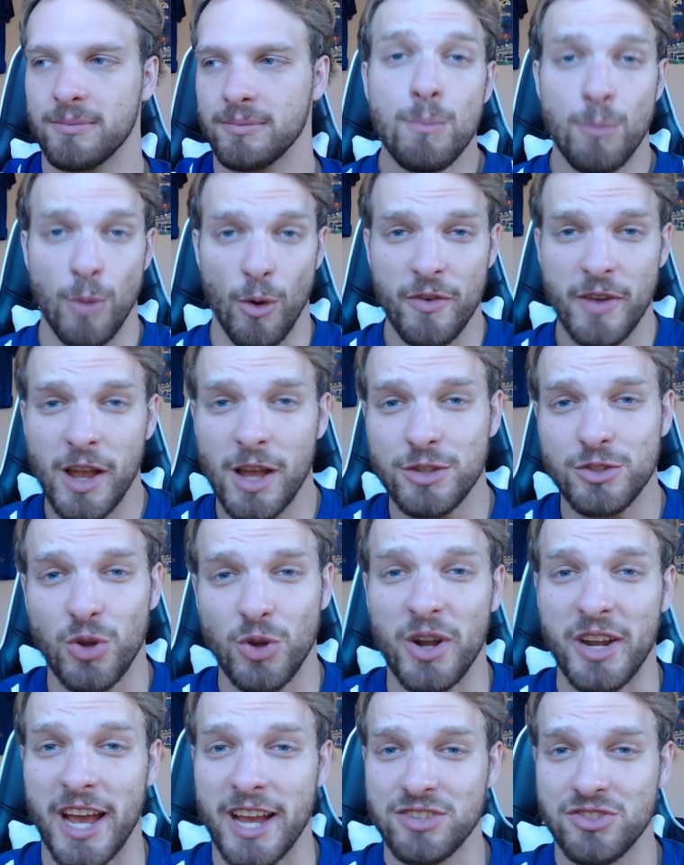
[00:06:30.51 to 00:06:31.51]
Moving on to
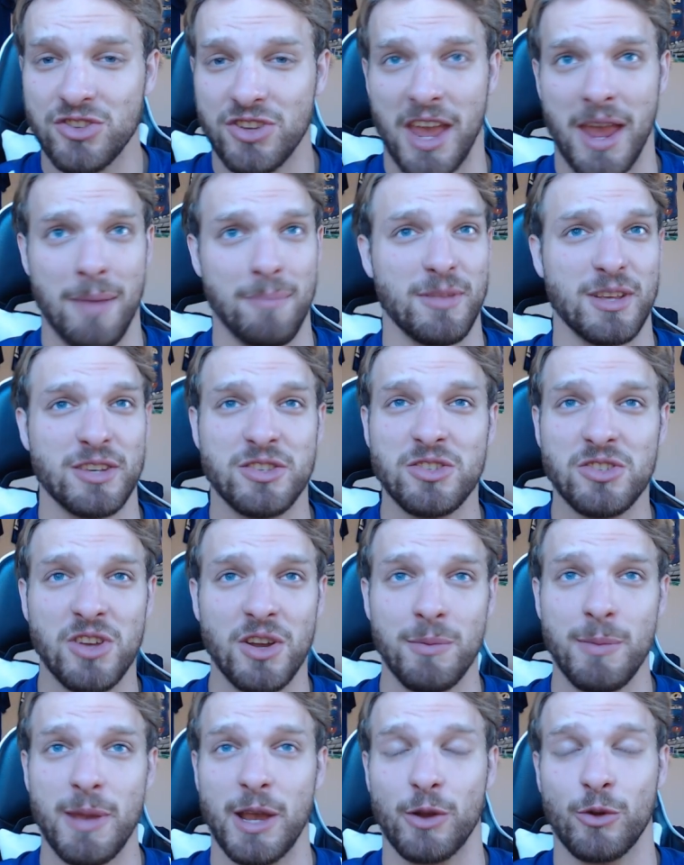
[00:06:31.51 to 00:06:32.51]
our next game, this is going
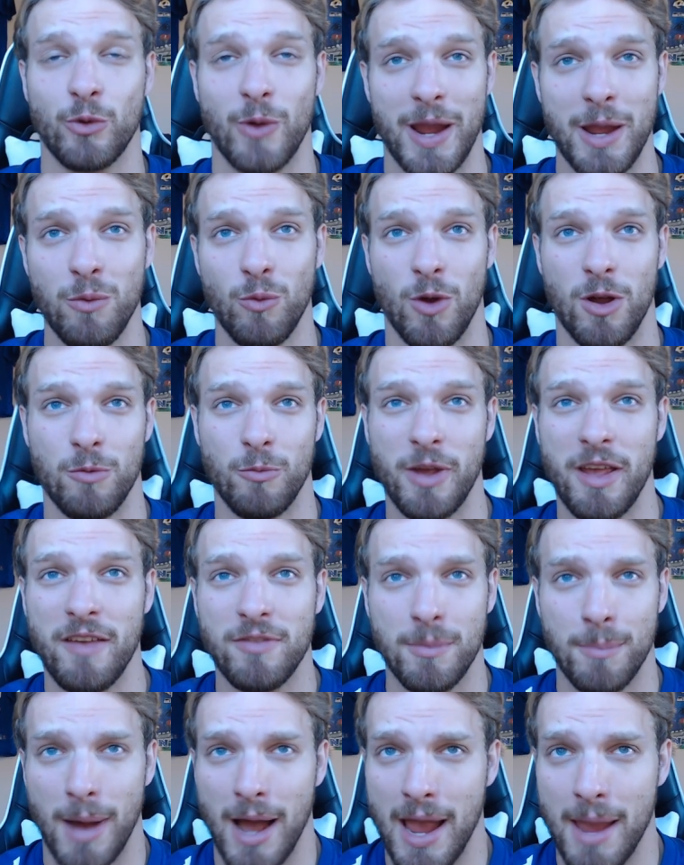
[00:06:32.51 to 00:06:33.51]
to be a great one. We have
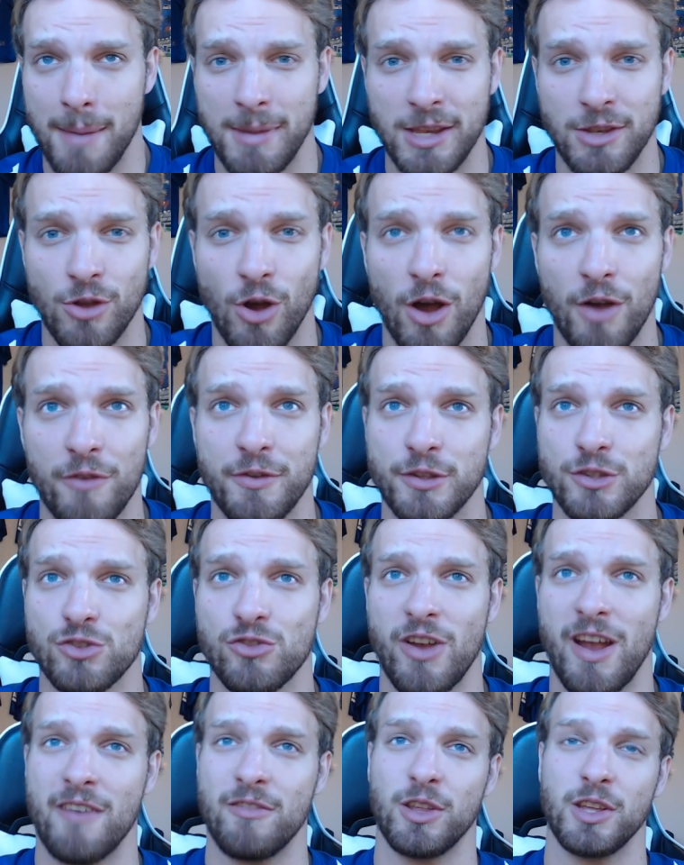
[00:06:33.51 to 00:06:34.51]
the Miami Dolphins
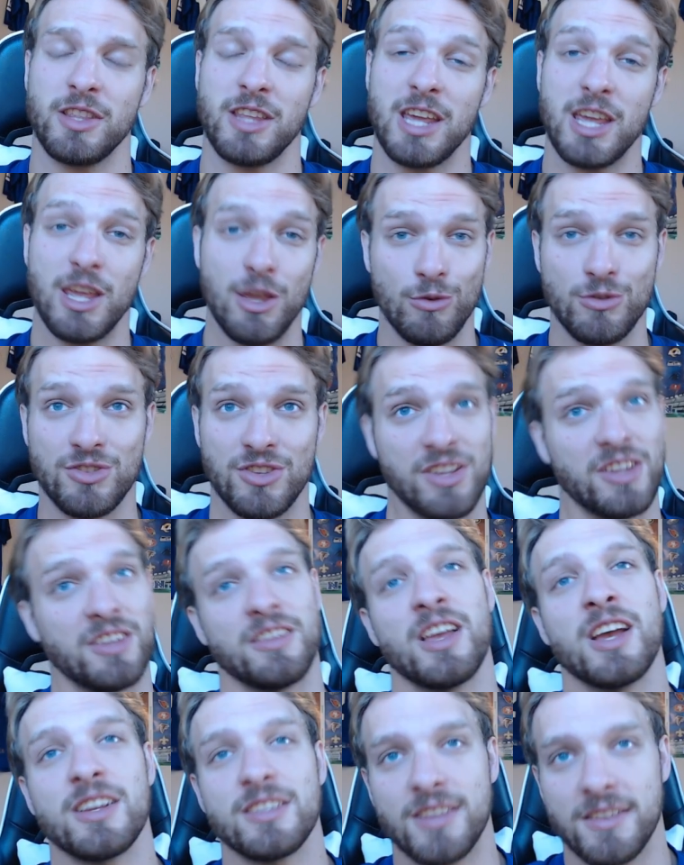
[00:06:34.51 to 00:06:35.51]
traveling to Houston
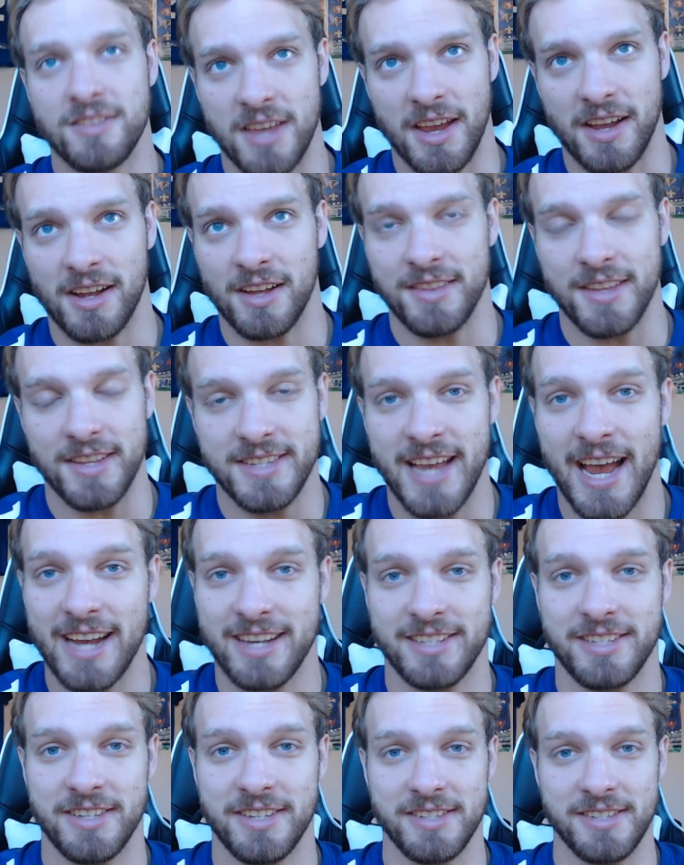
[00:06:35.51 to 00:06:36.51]
to take on the
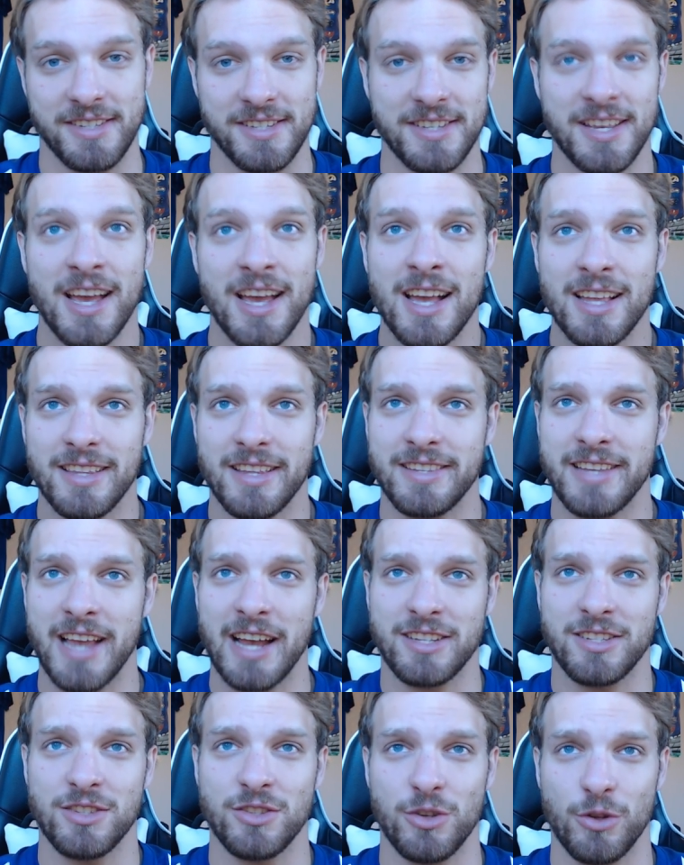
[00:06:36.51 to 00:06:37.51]
Texans. The
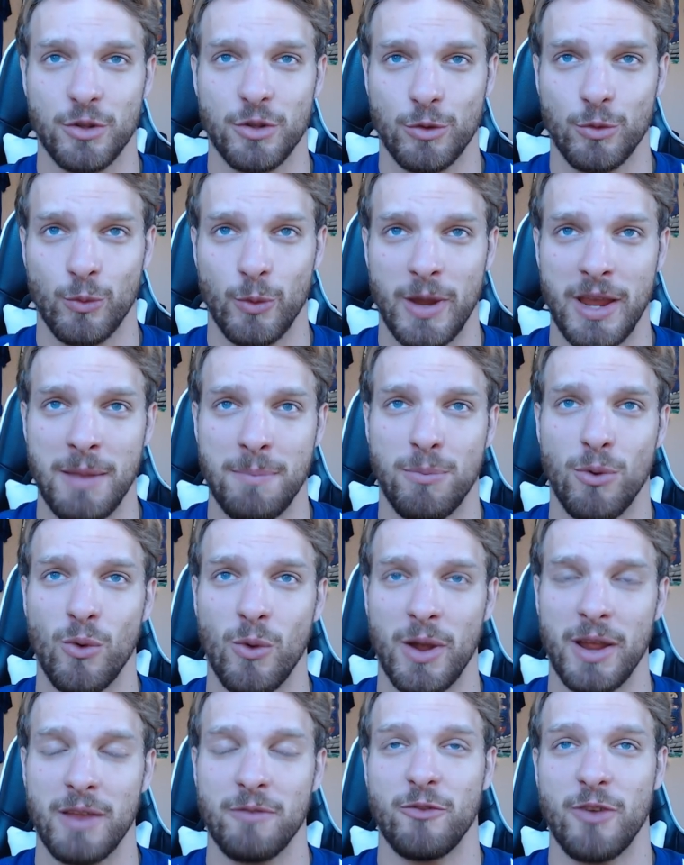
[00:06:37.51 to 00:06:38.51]
Texans are
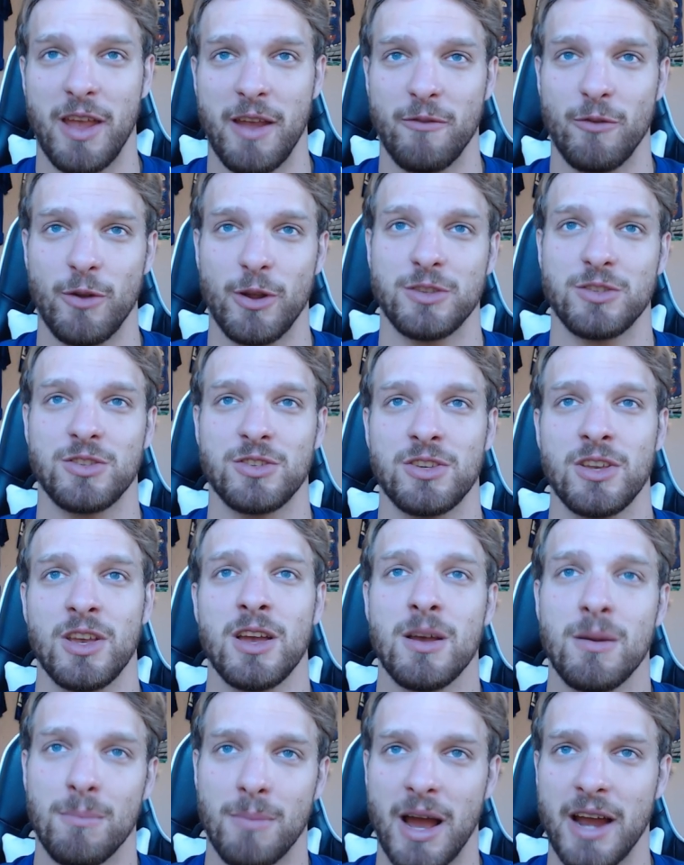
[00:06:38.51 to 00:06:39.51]
3-point favorites,
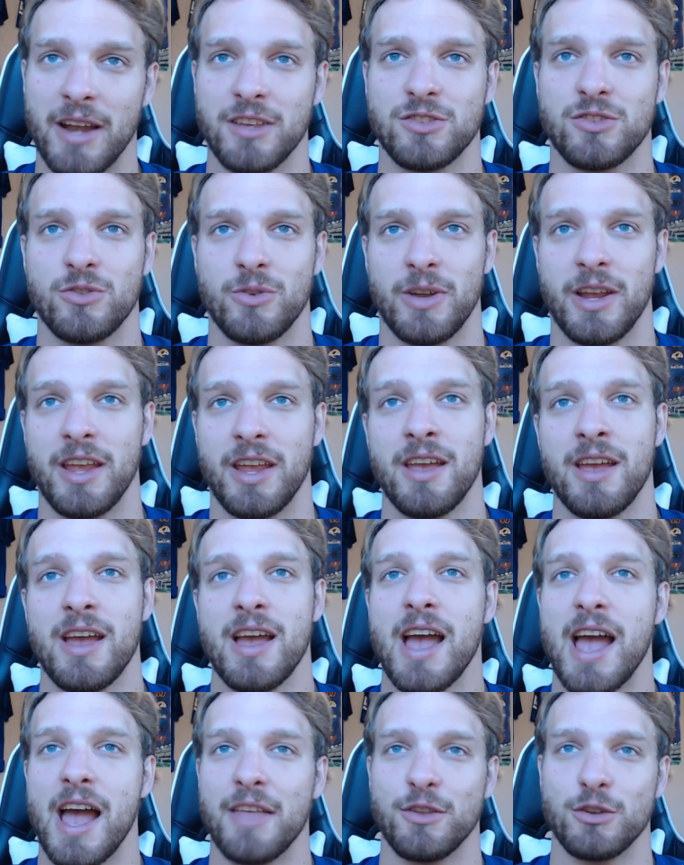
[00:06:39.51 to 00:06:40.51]
-3,
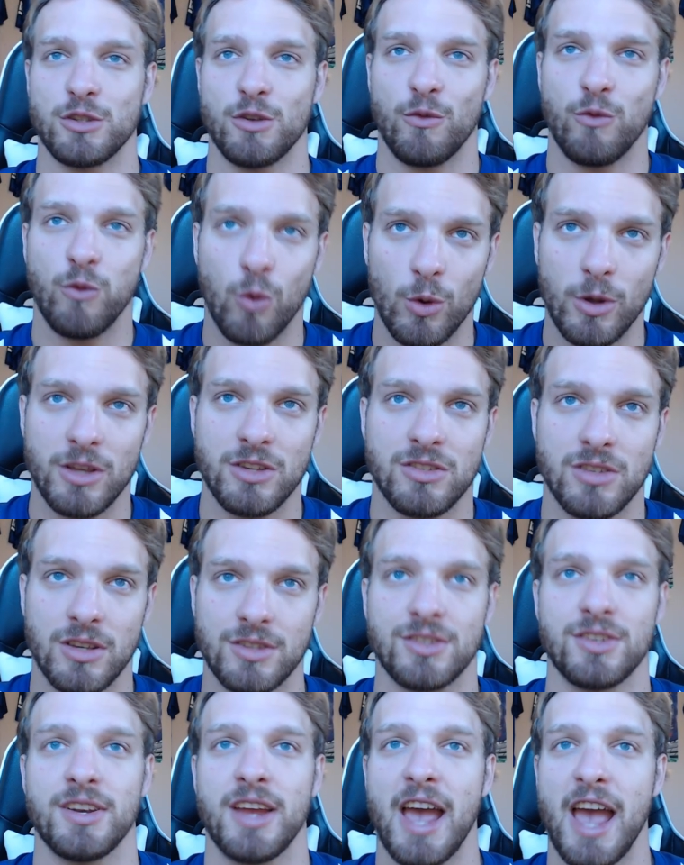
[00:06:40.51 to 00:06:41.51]
and there's a
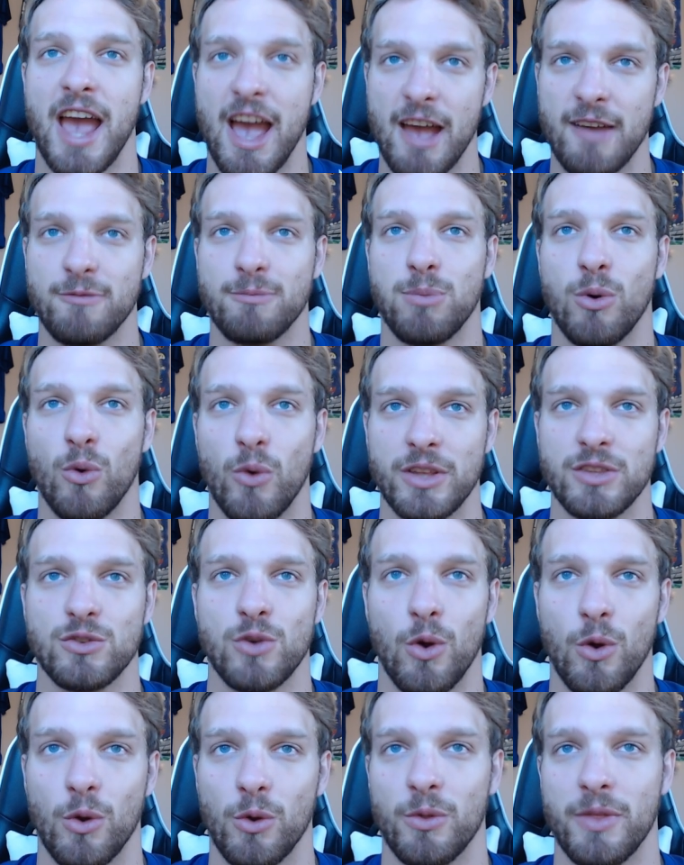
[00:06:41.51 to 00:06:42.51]
46.5 point
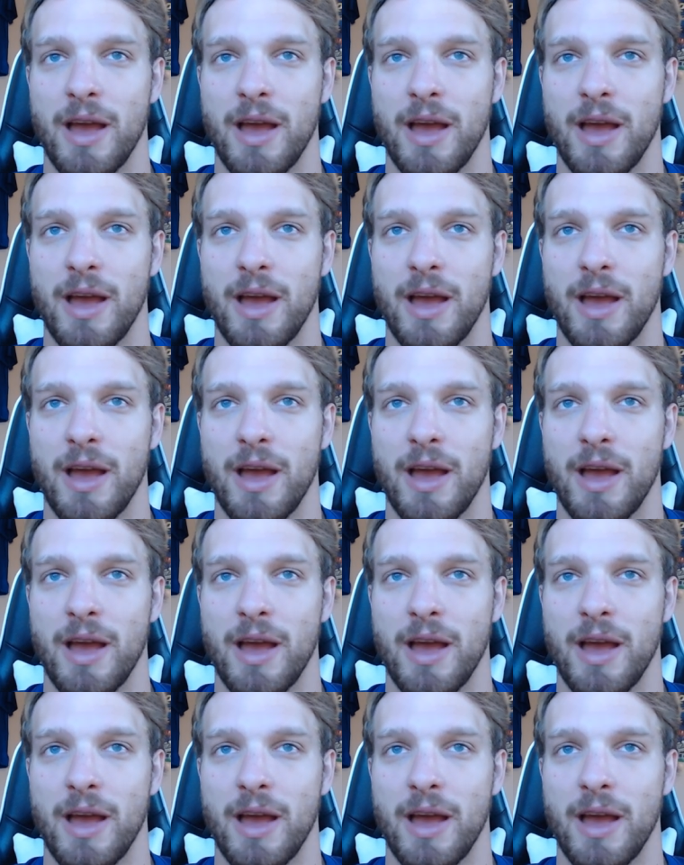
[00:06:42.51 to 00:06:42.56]
total.